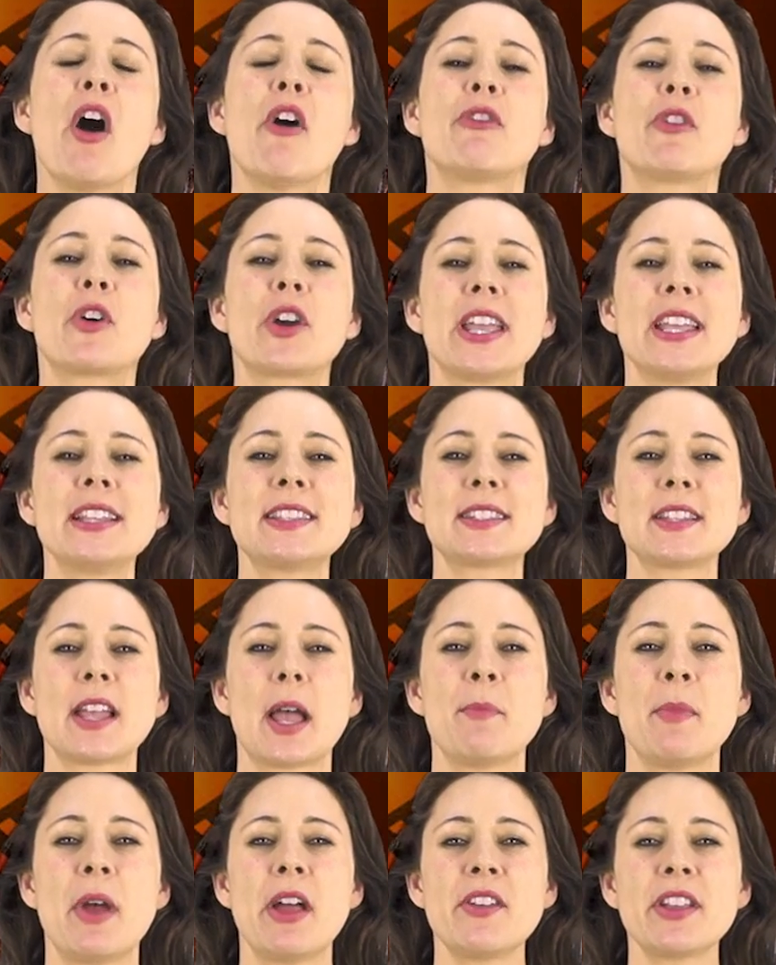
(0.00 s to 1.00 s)
For its
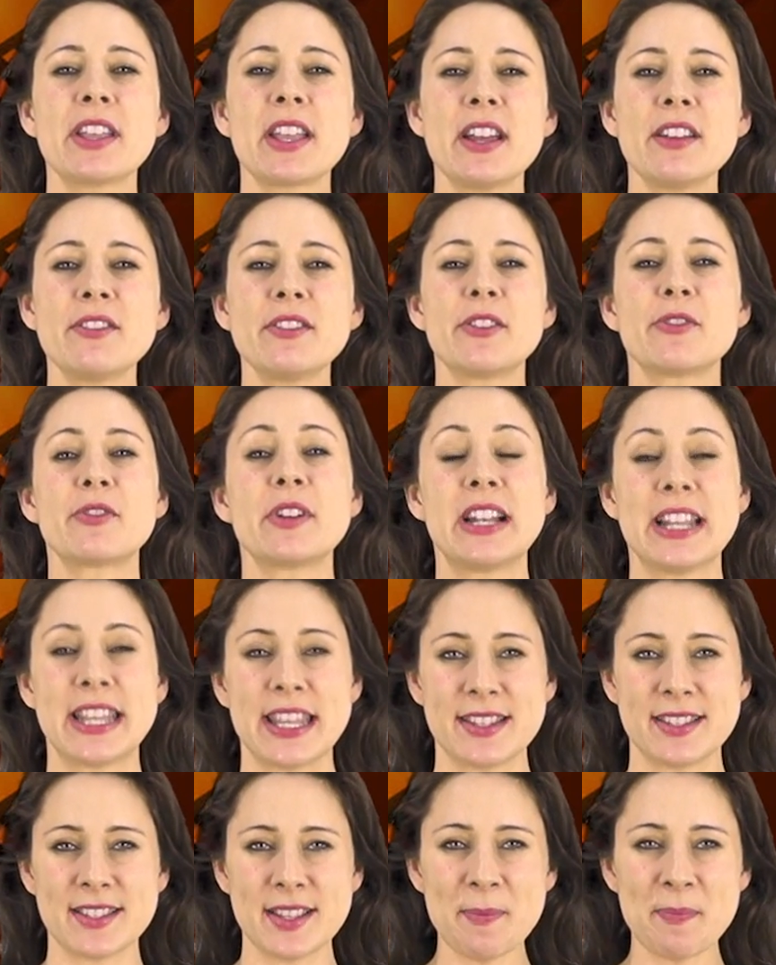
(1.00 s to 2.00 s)
American
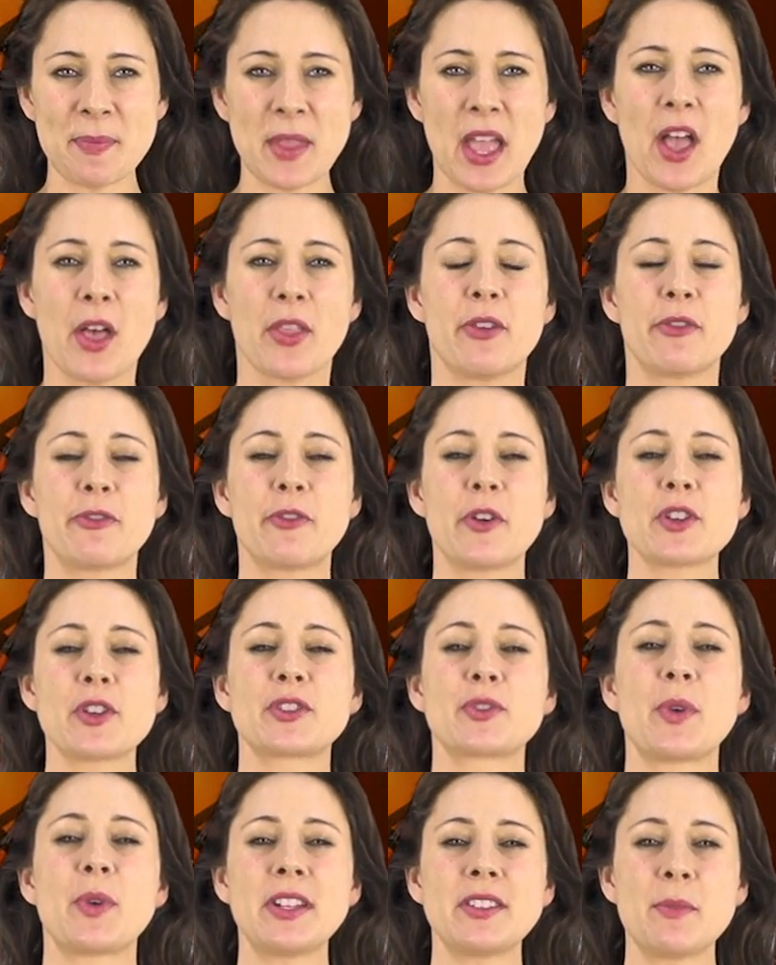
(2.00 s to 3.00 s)
release, the
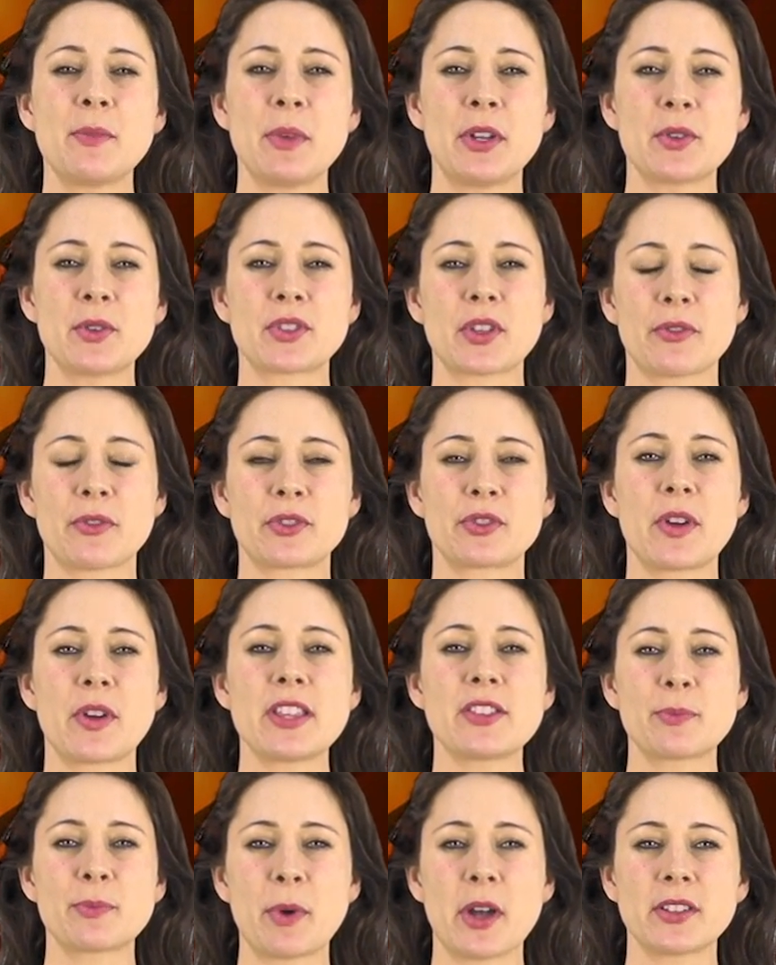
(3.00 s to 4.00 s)
first 20 minutes of
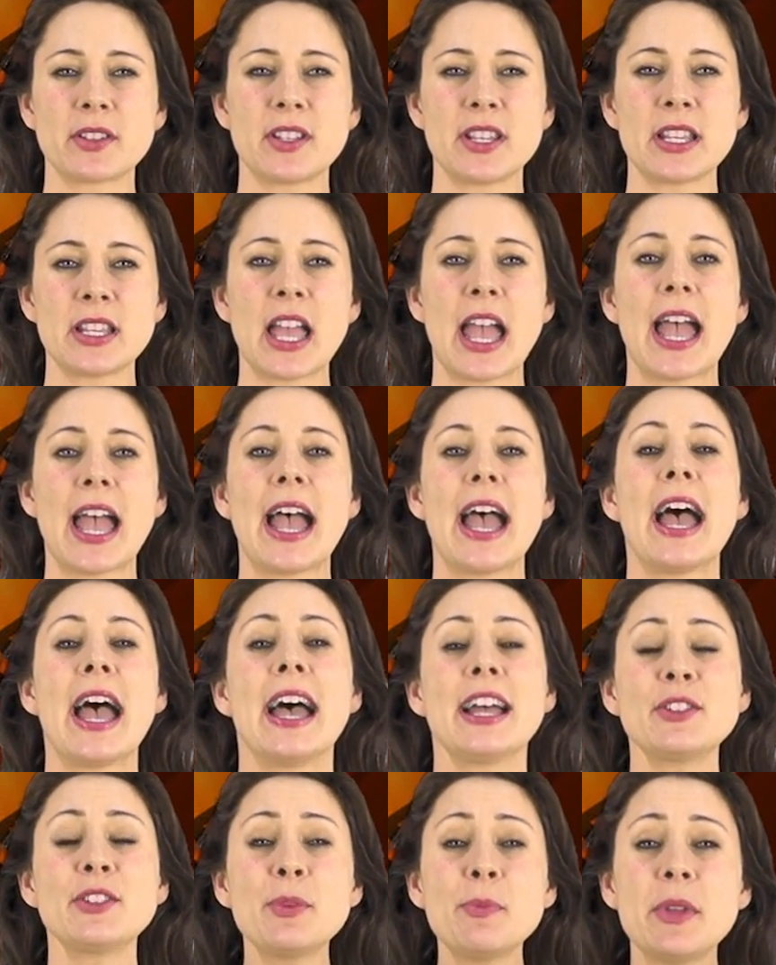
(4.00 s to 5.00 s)
Trainspotting
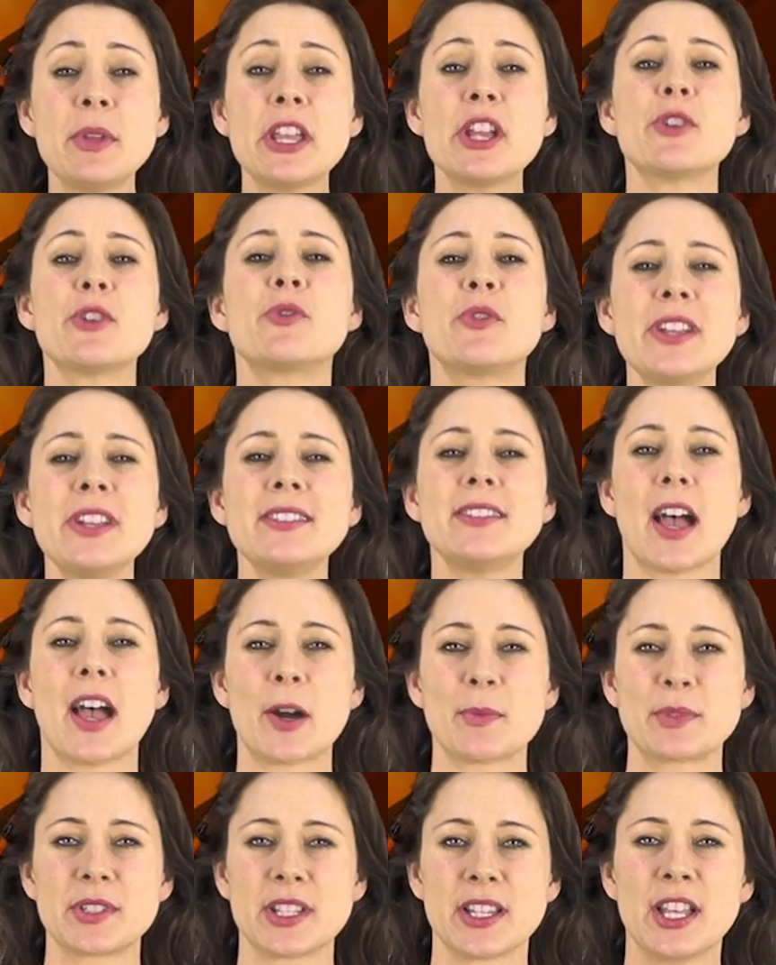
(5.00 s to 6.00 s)
had to be
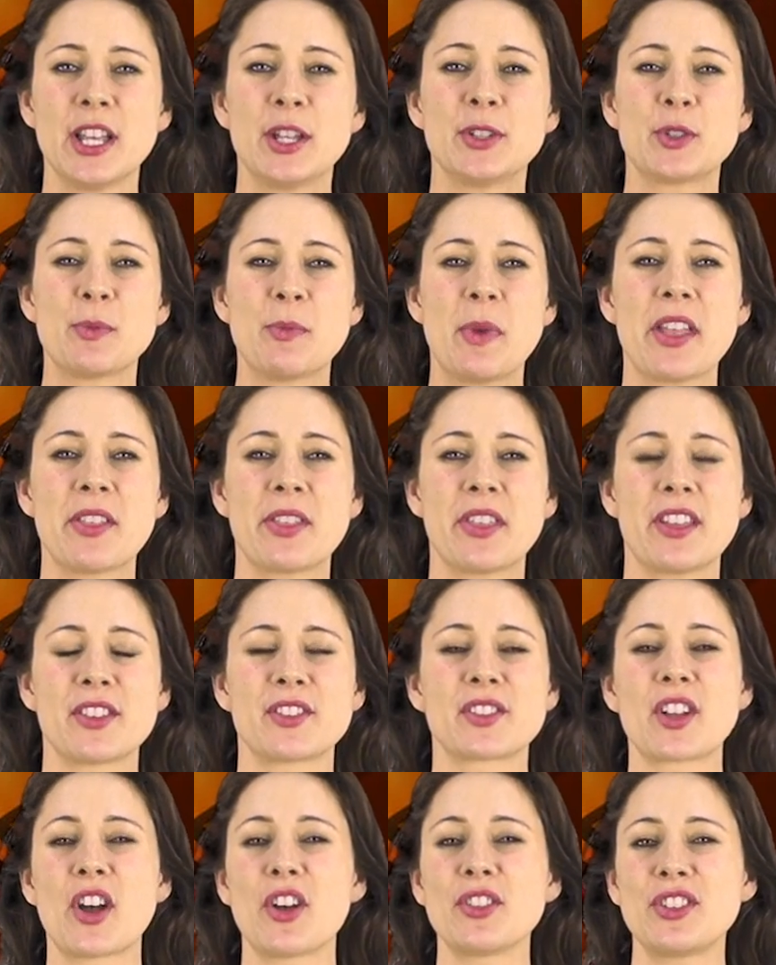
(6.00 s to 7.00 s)
redubbed to make the
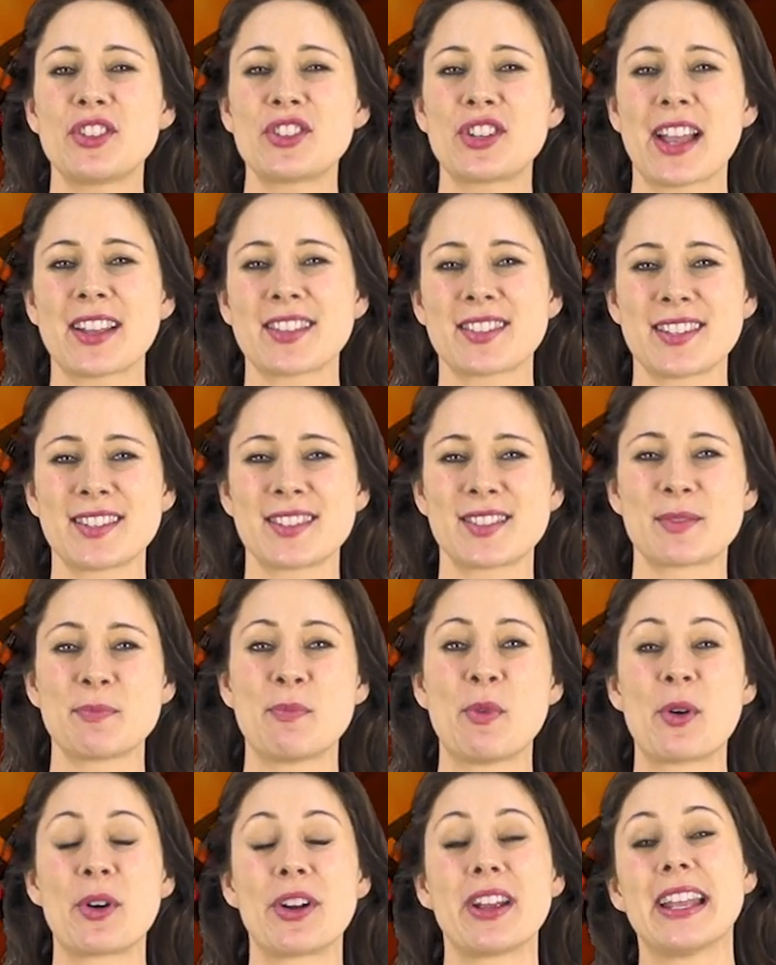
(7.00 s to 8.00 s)
Scottish accents
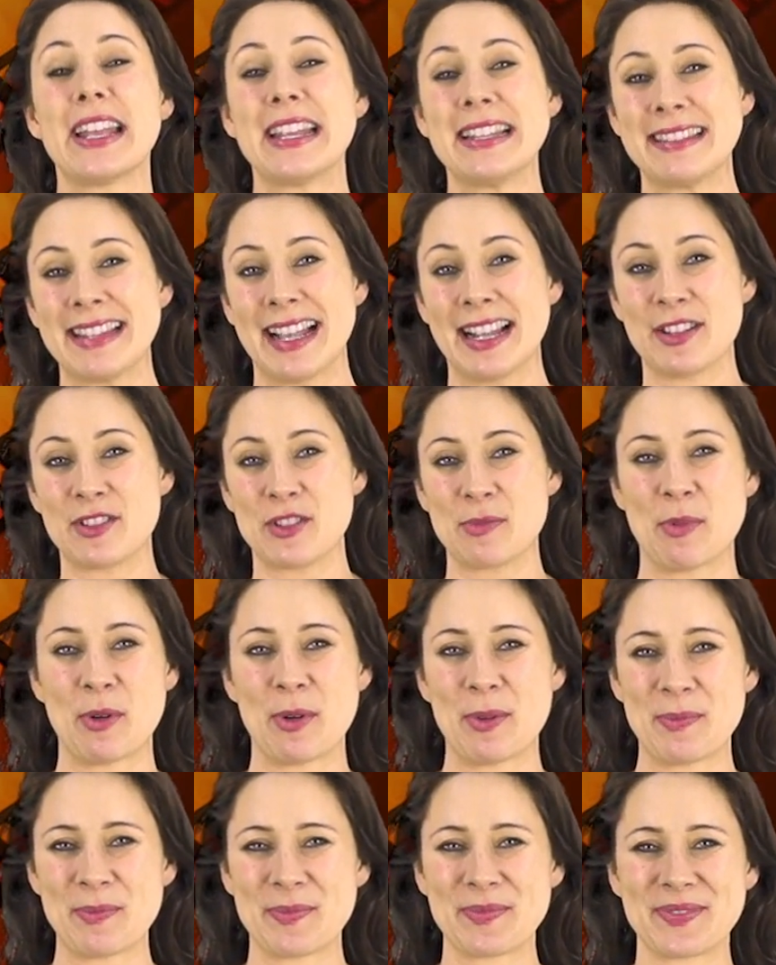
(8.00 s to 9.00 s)
more
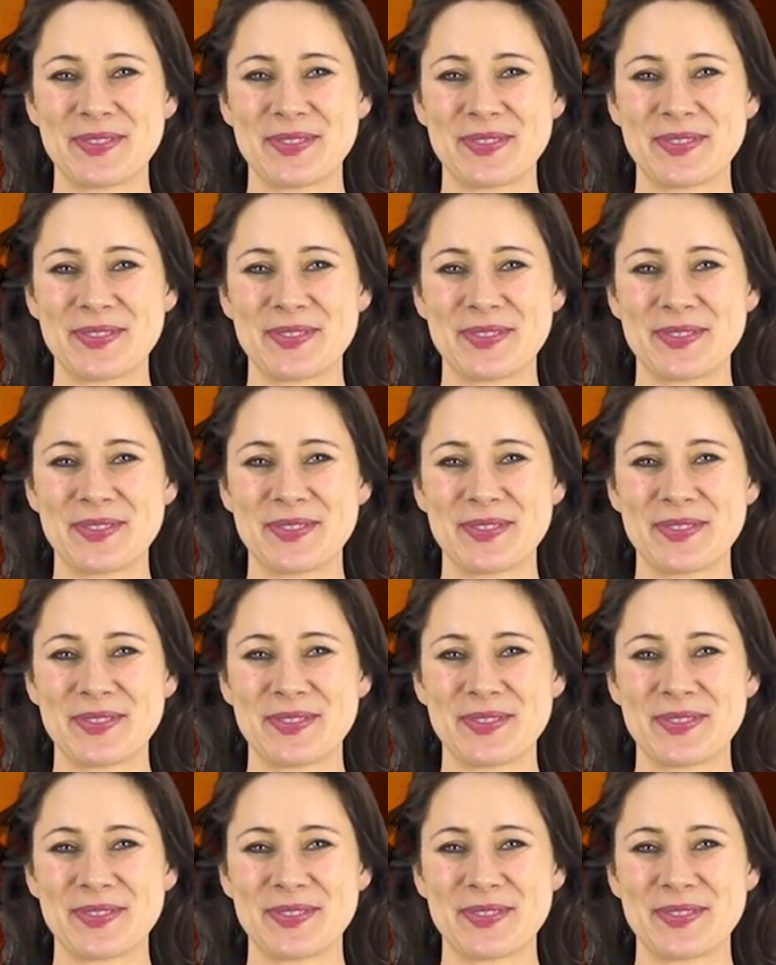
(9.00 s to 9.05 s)
intelligible.